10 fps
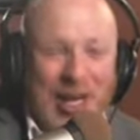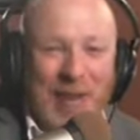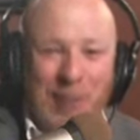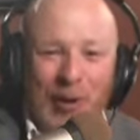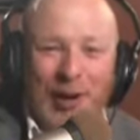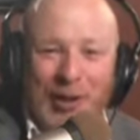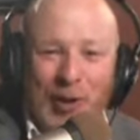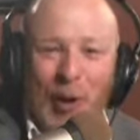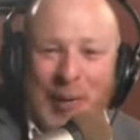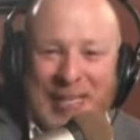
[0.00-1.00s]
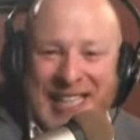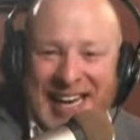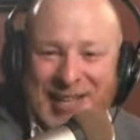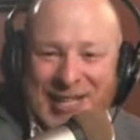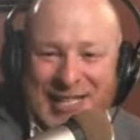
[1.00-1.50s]
Watching her pulling the door while we
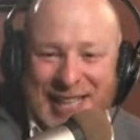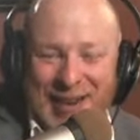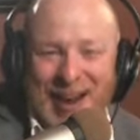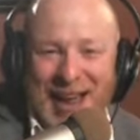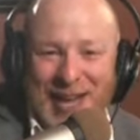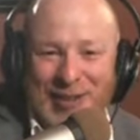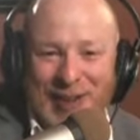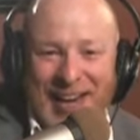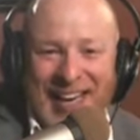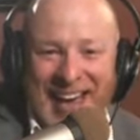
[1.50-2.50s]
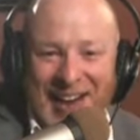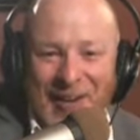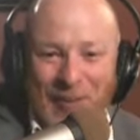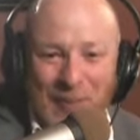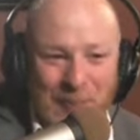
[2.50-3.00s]
sit here and just stare at her trying to get
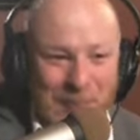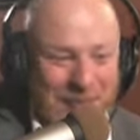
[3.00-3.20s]
out.